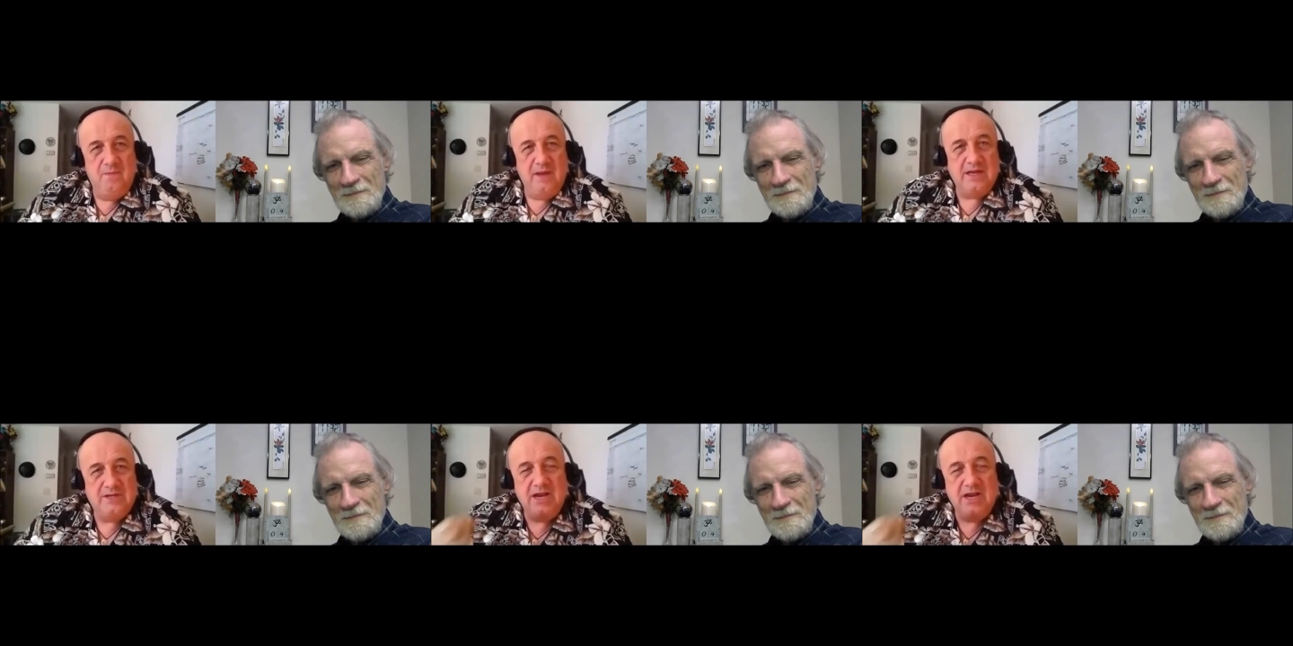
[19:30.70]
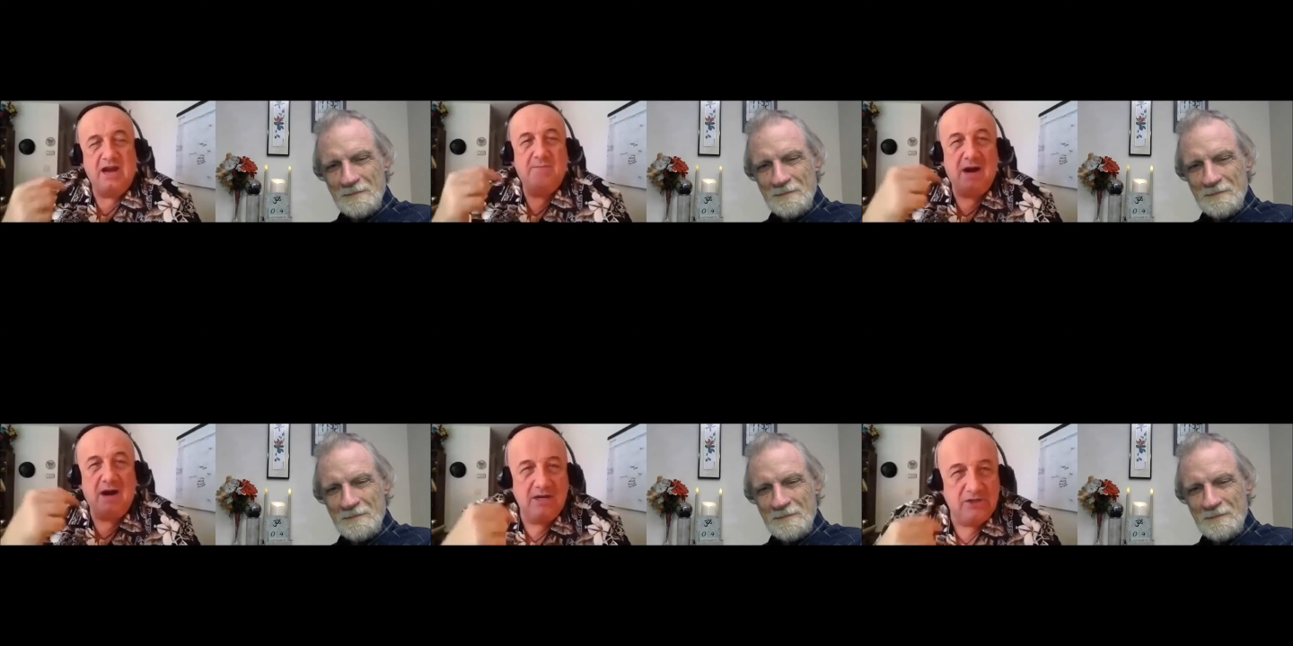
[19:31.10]
Speaker 1: it's
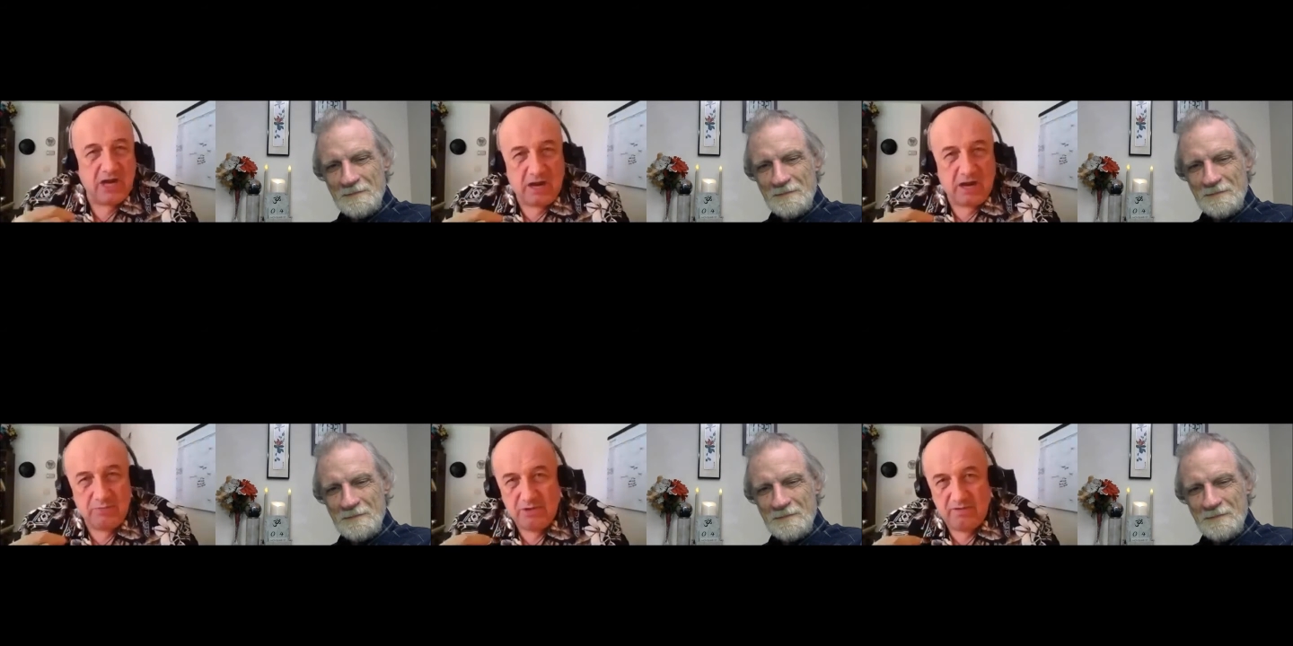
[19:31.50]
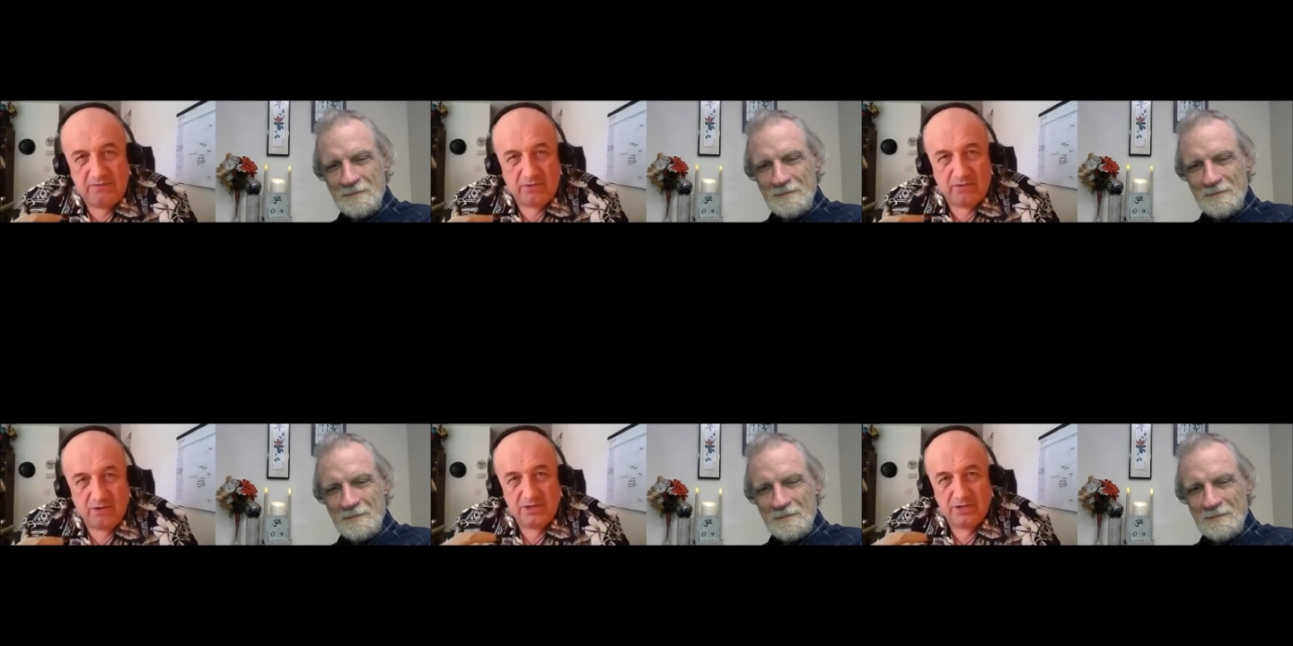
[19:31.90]
not my job to
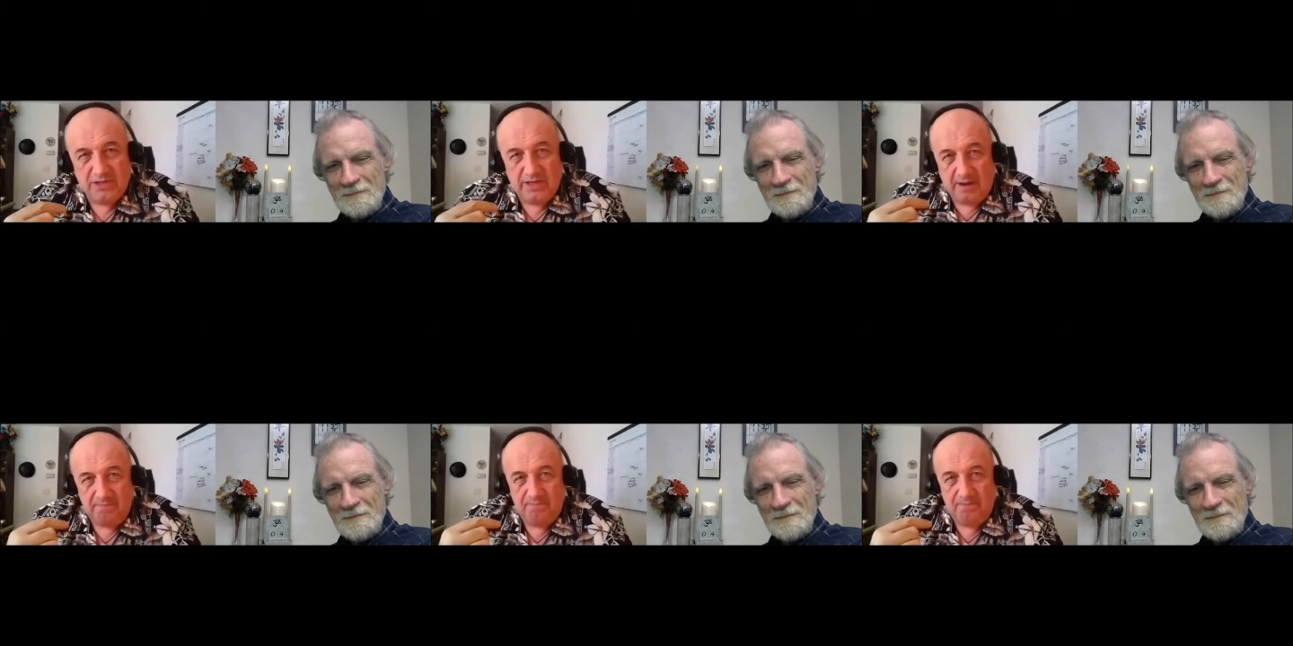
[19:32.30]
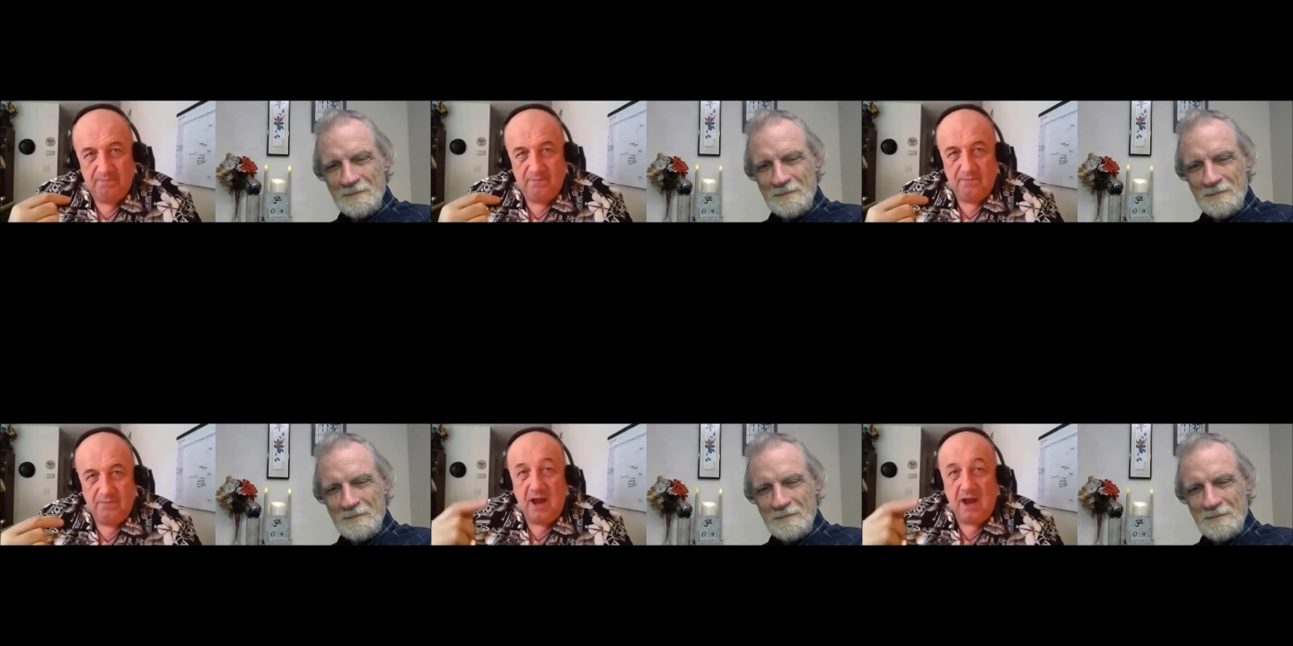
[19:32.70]
enforce them.
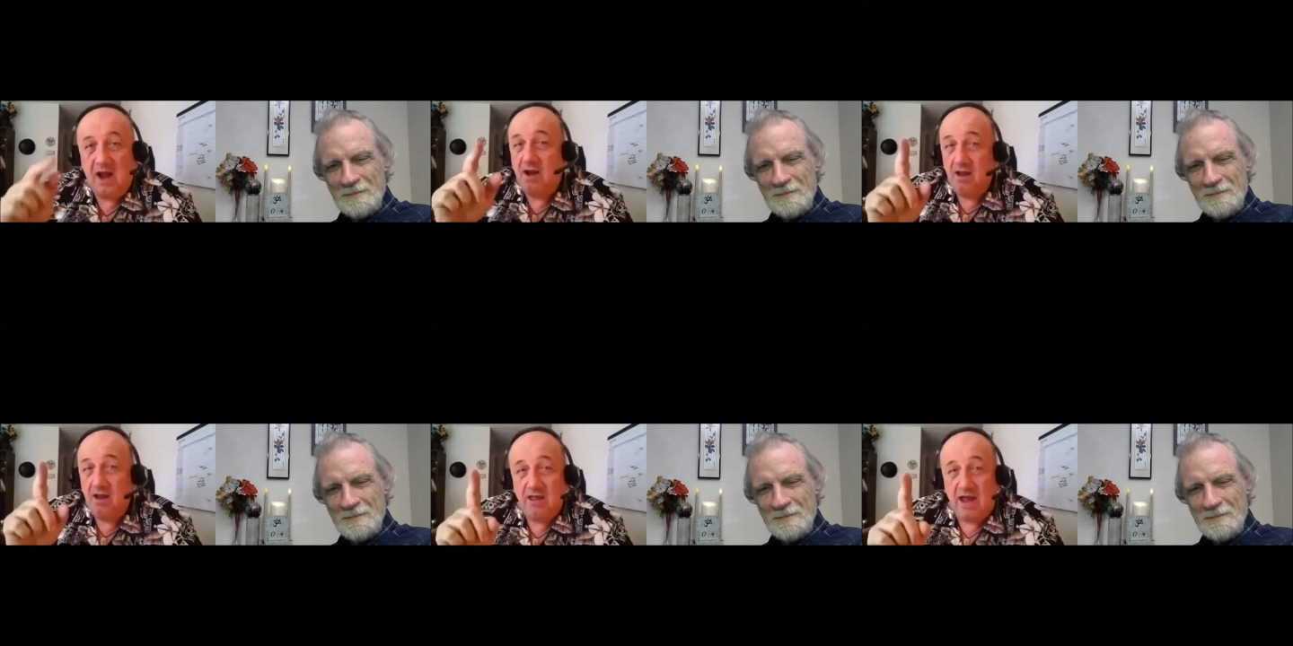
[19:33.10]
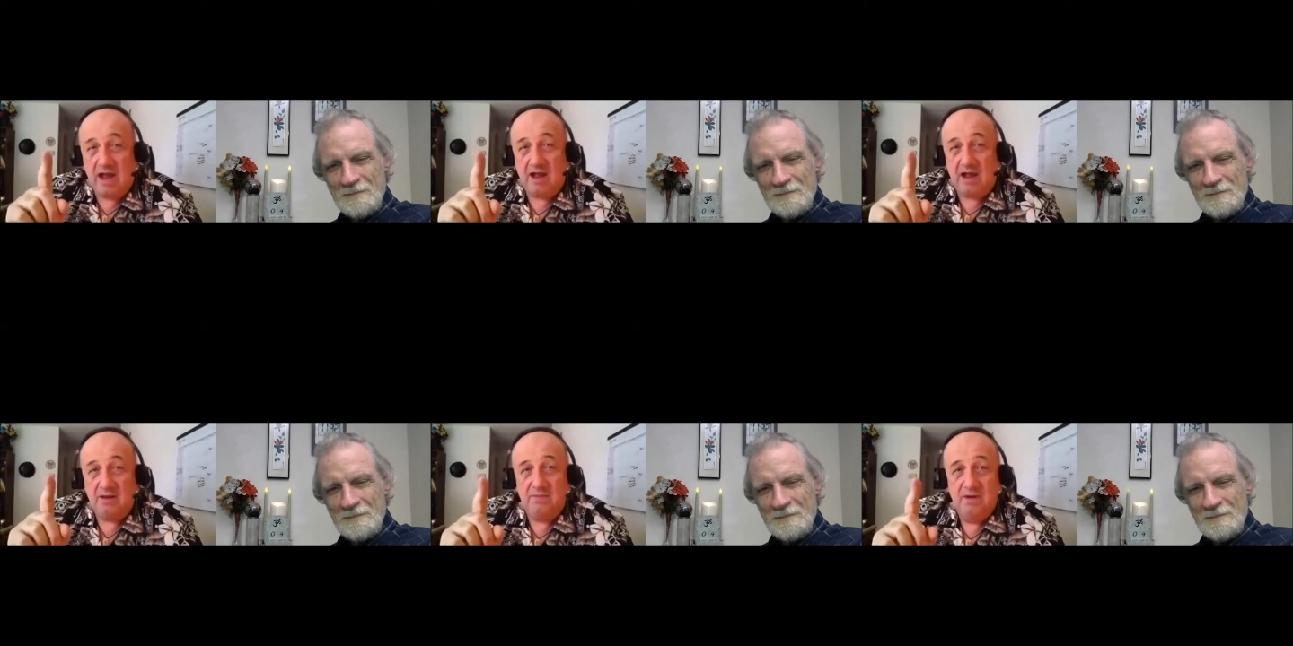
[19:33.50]
Not only
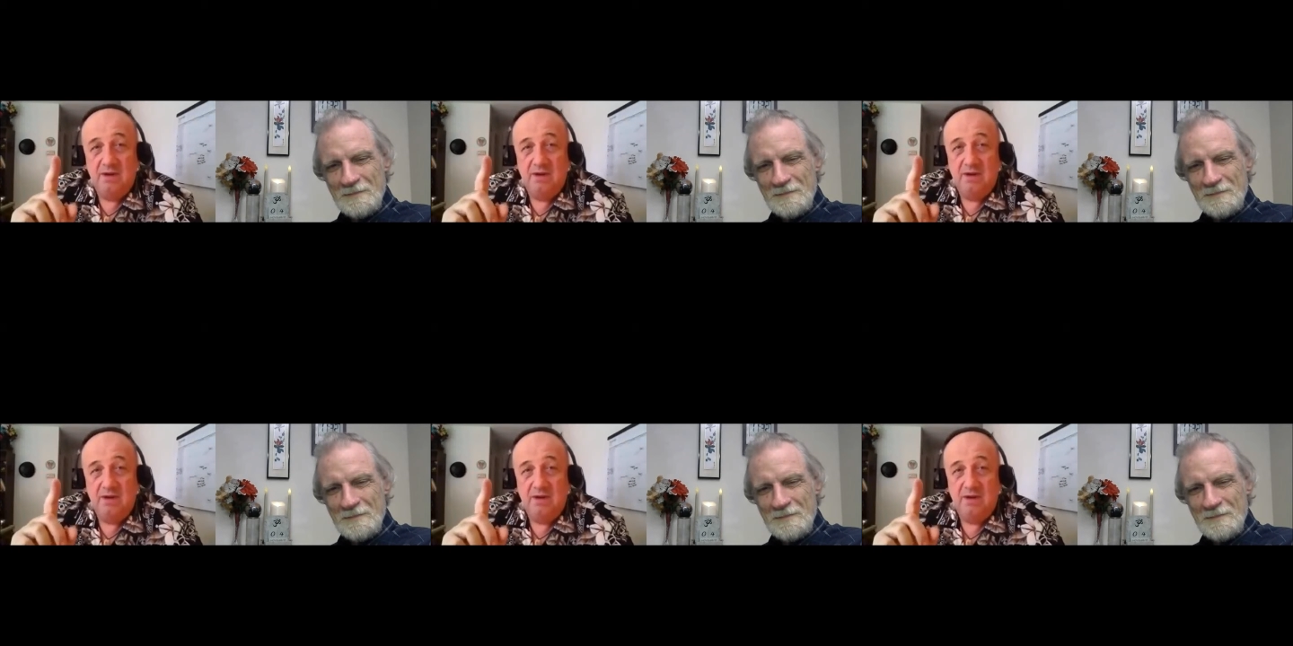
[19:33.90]
that,